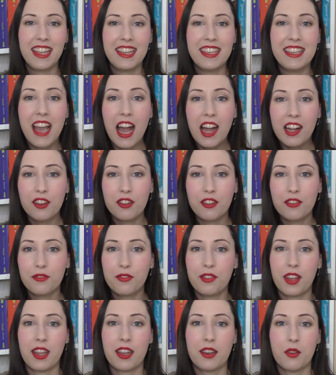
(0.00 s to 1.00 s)

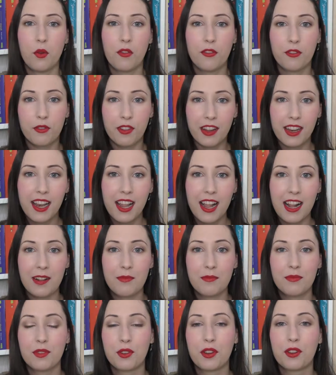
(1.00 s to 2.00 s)
Jakob and
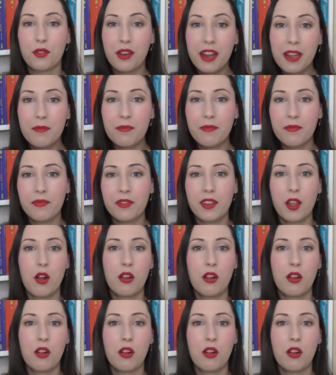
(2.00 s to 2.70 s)
Wilhelm Grimm,